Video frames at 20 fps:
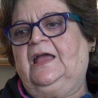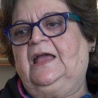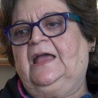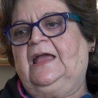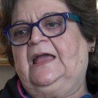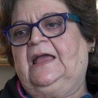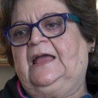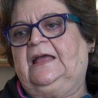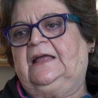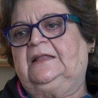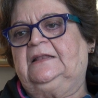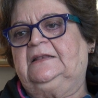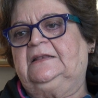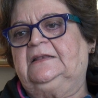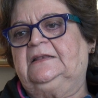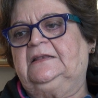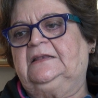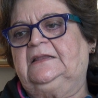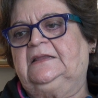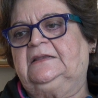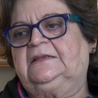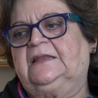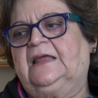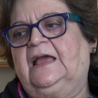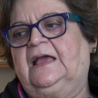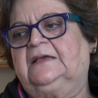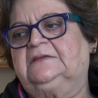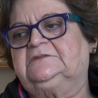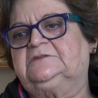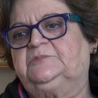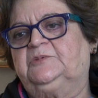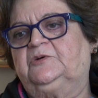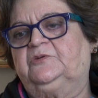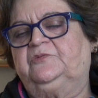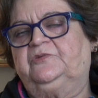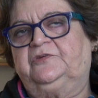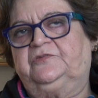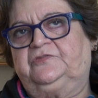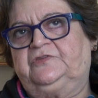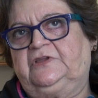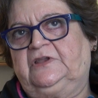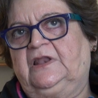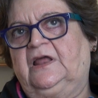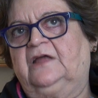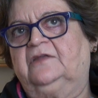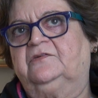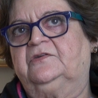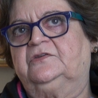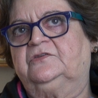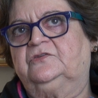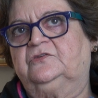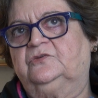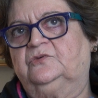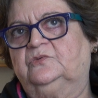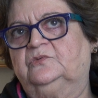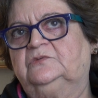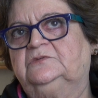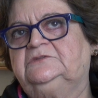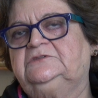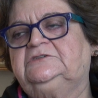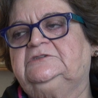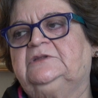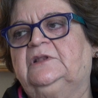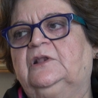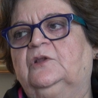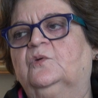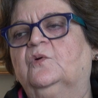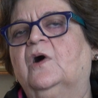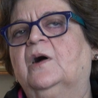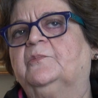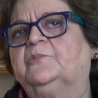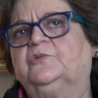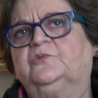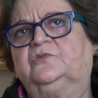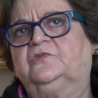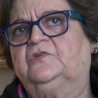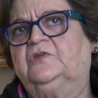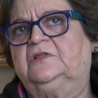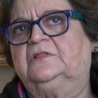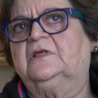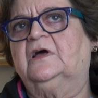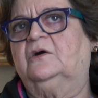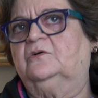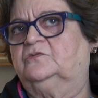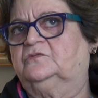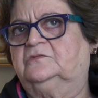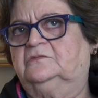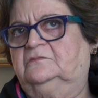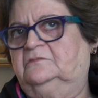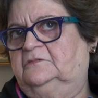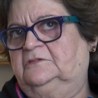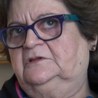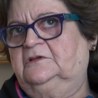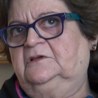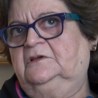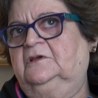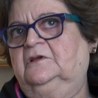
and it has about 1,500 students. It will go up to 3,000,